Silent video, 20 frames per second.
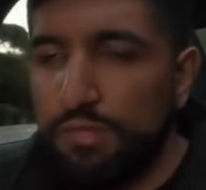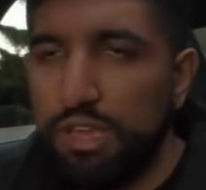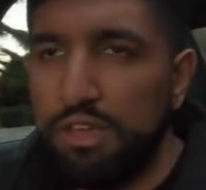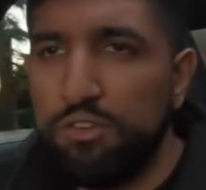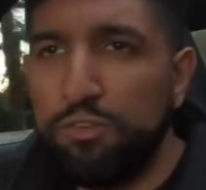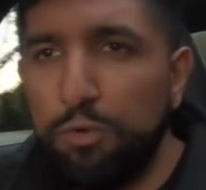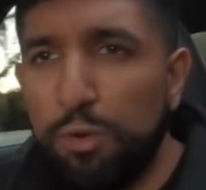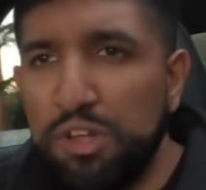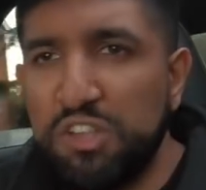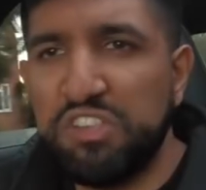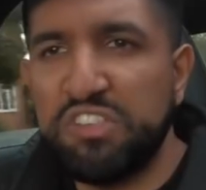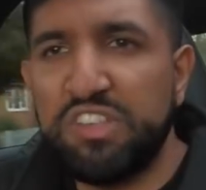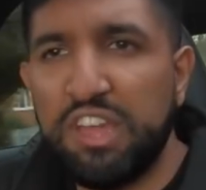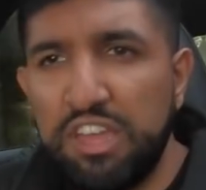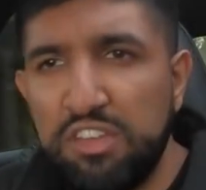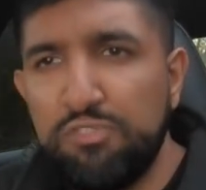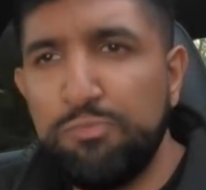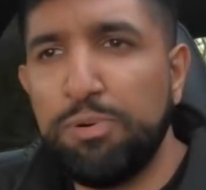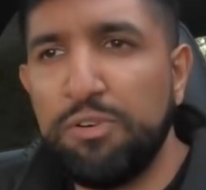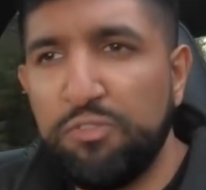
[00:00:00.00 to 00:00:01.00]
if you want a
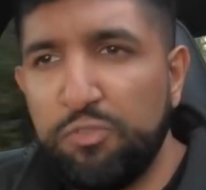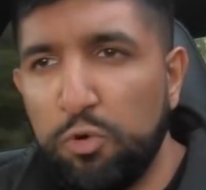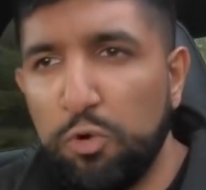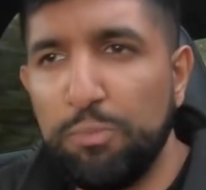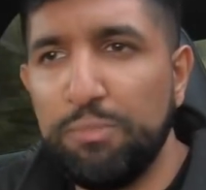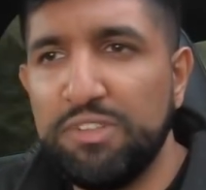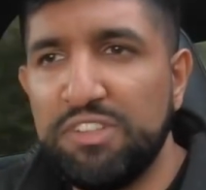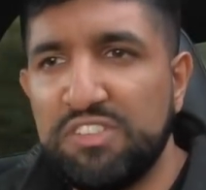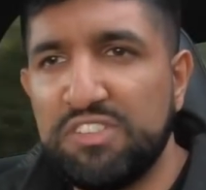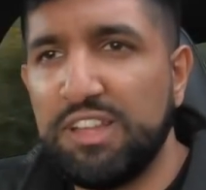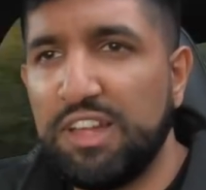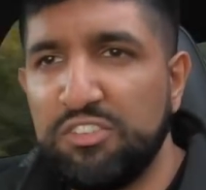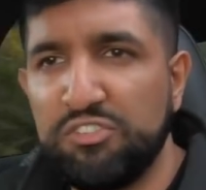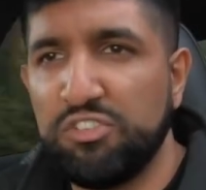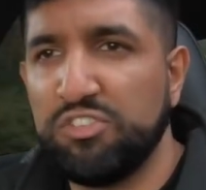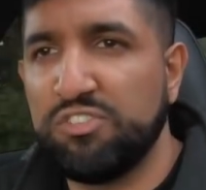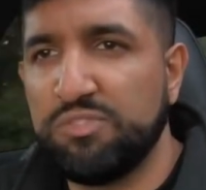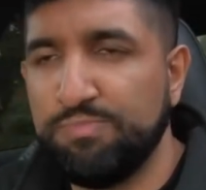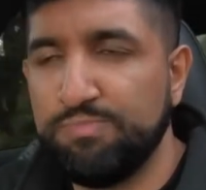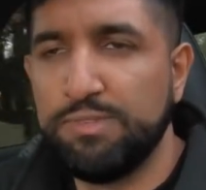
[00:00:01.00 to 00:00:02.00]
safe performance that's
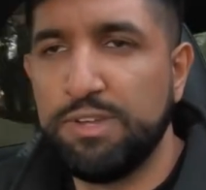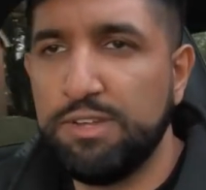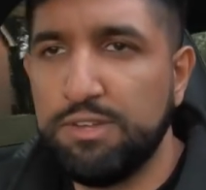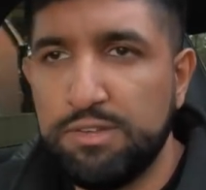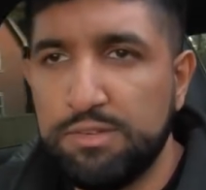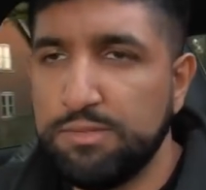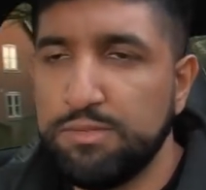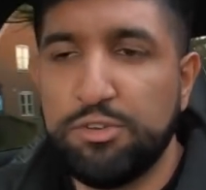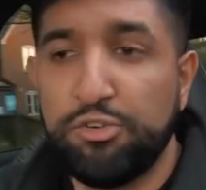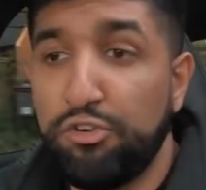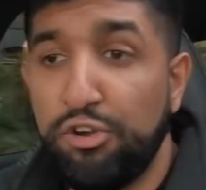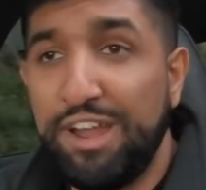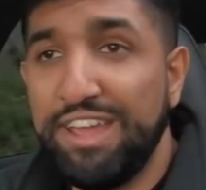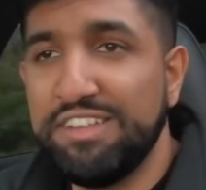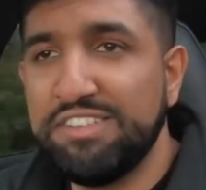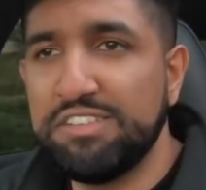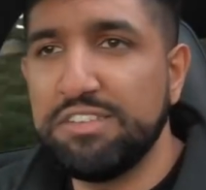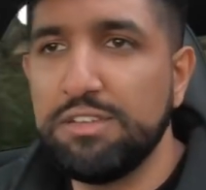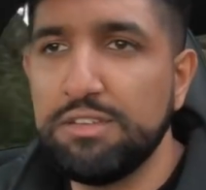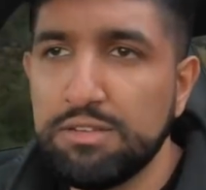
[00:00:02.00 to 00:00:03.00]
just
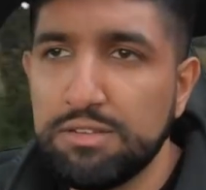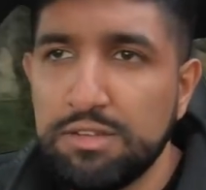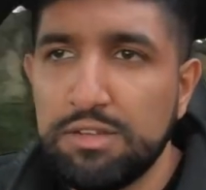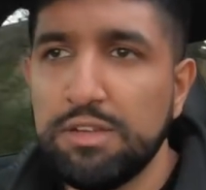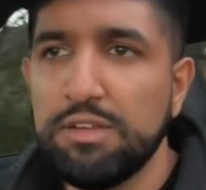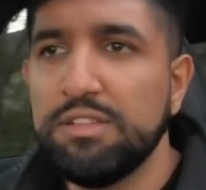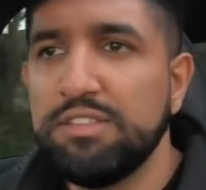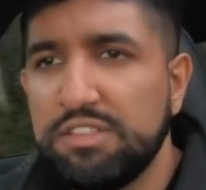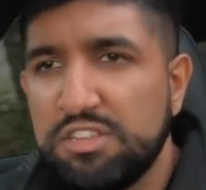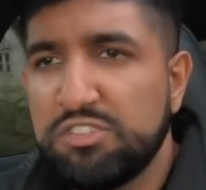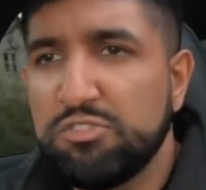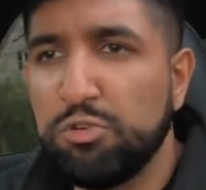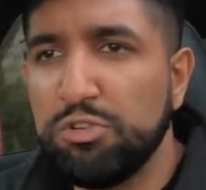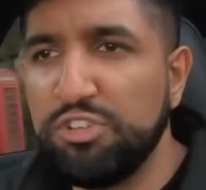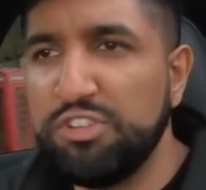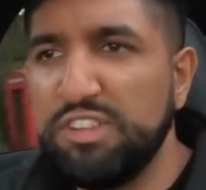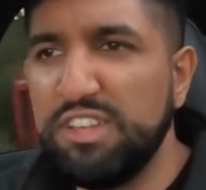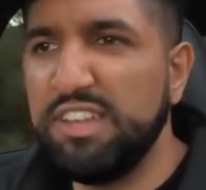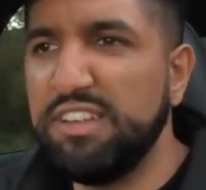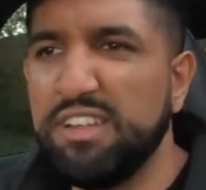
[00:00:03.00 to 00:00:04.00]
crazy, this is all
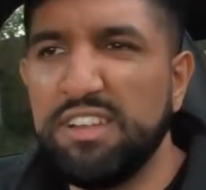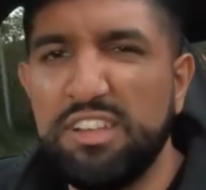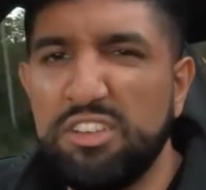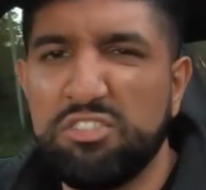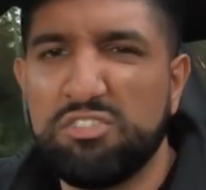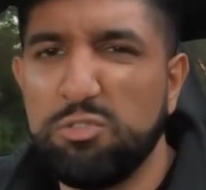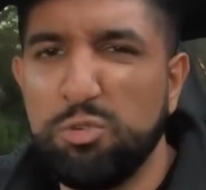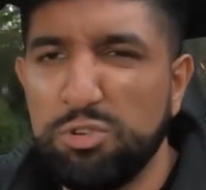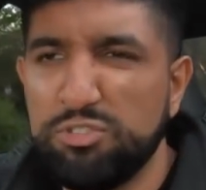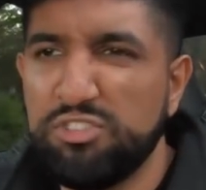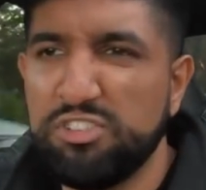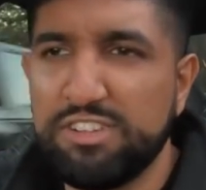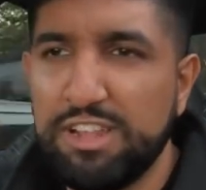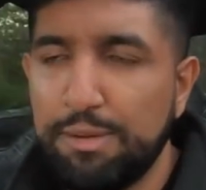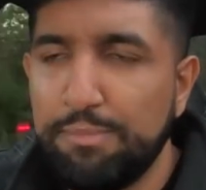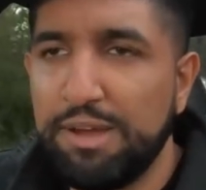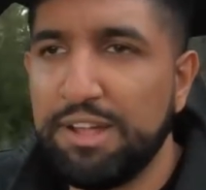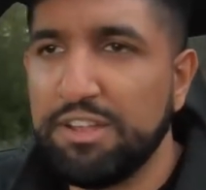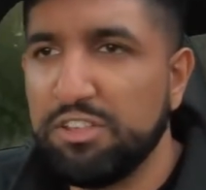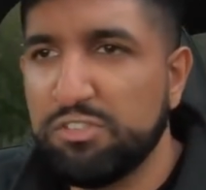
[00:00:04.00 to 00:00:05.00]
you need, and it just launches
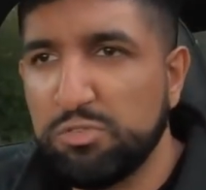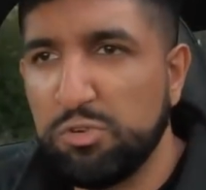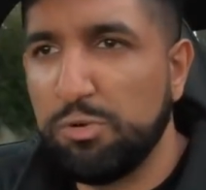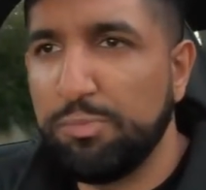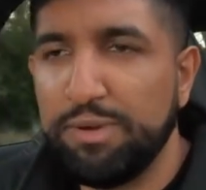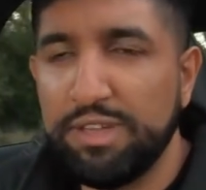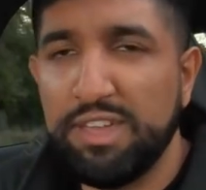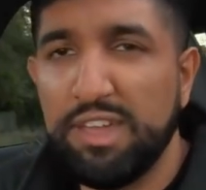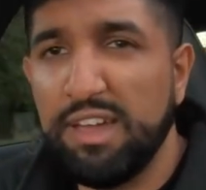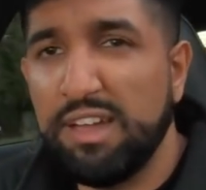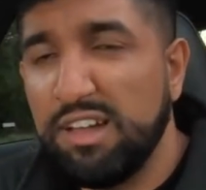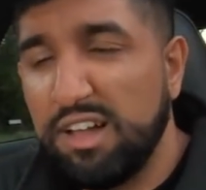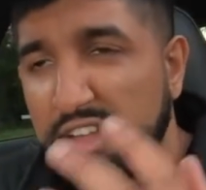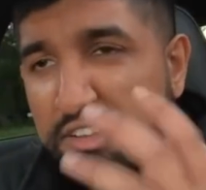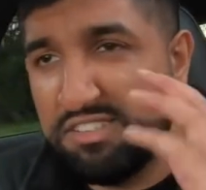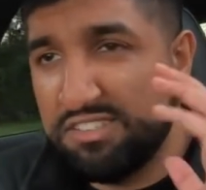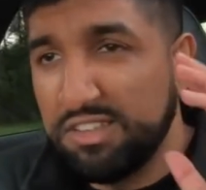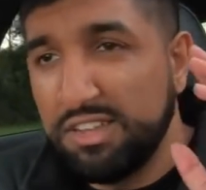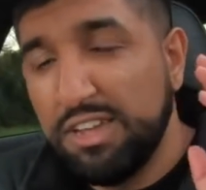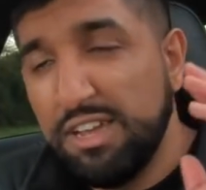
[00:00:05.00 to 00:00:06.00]
like mad as well. But yeah
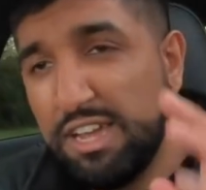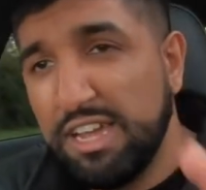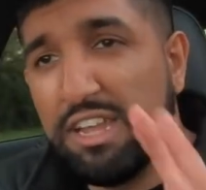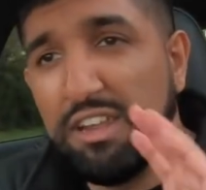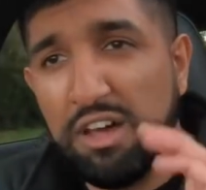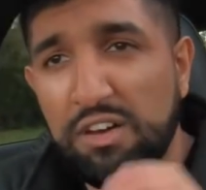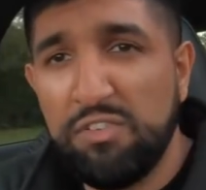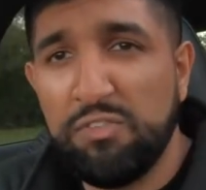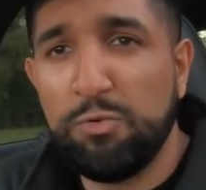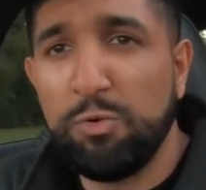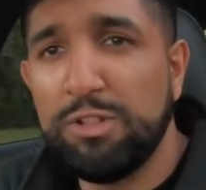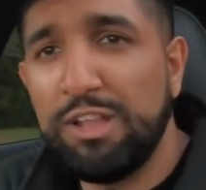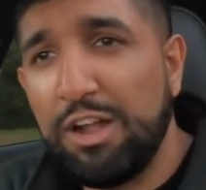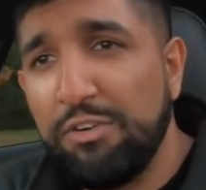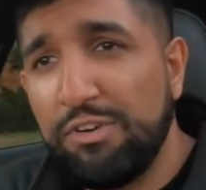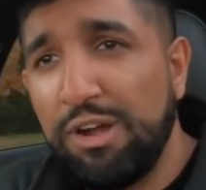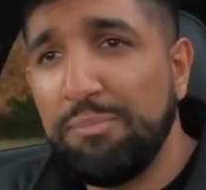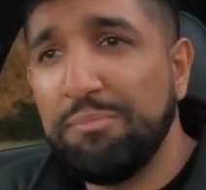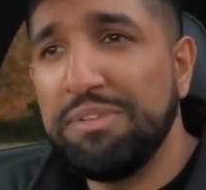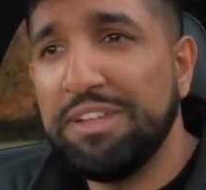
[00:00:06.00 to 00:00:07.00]
guys, enough of all that
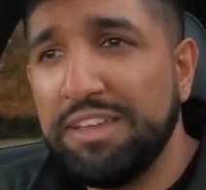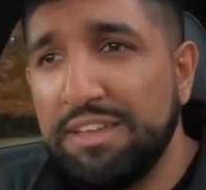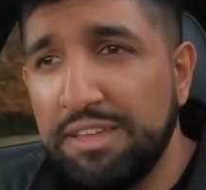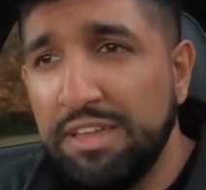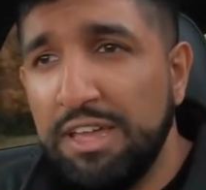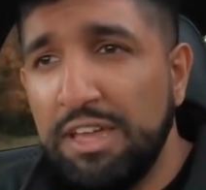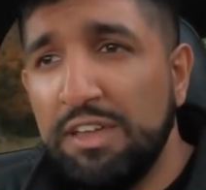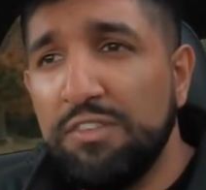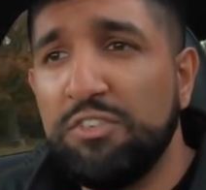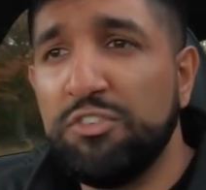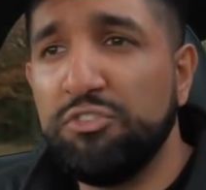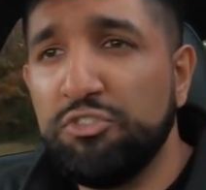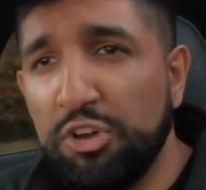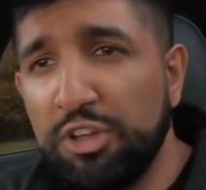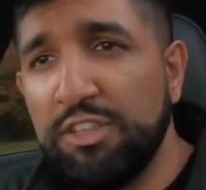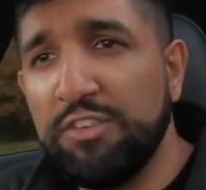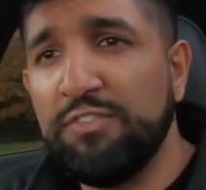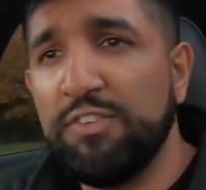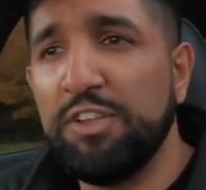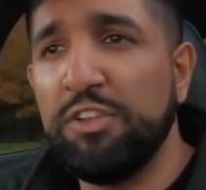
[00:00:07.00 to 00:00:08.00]
rambling. If you
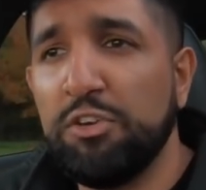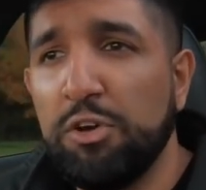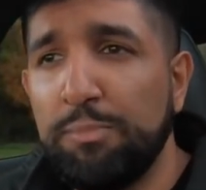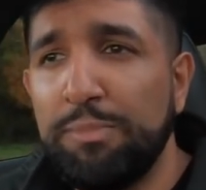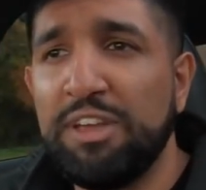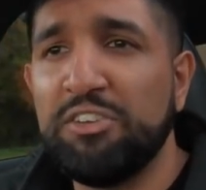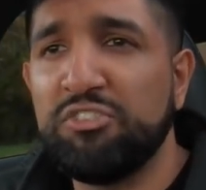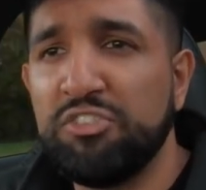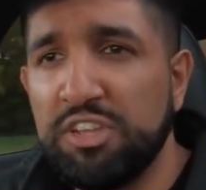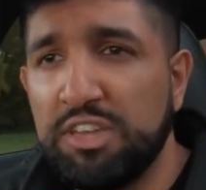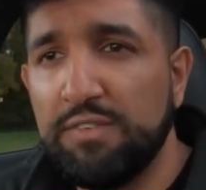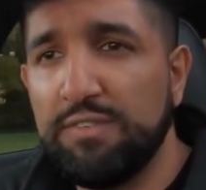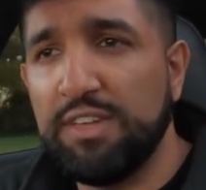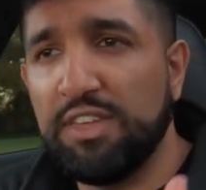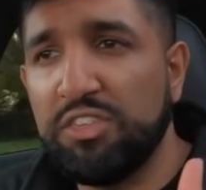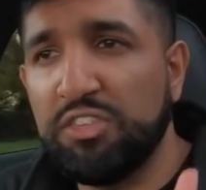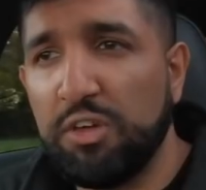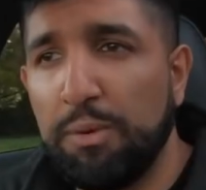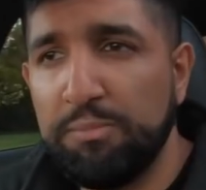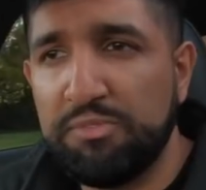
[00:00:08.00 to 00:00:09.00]
enjoyed the video, make sure to give it a
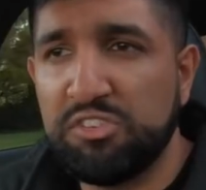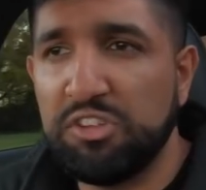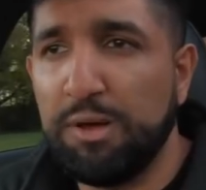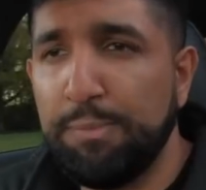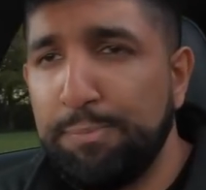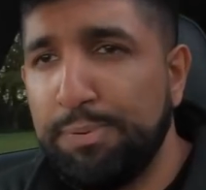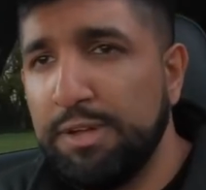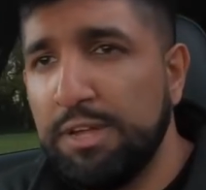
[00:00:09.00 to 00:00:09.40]
thumbs up.